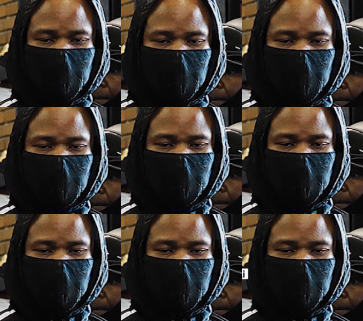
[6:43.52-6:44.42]

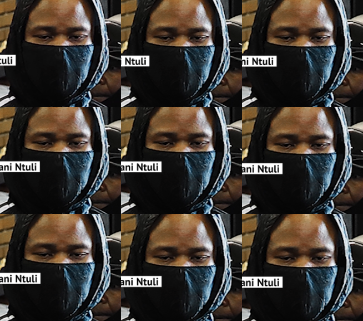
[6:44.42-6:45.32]

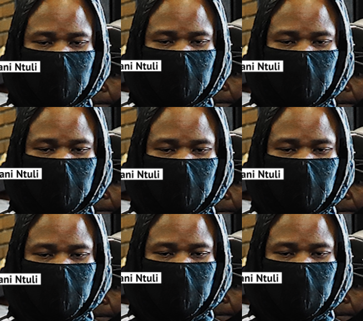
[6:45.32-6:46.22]

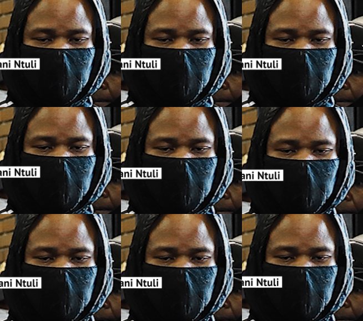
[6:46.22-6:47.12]

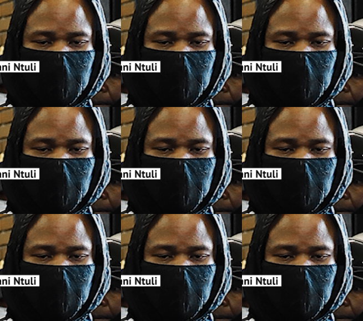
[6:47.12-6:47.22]
No one is speaking in this clip.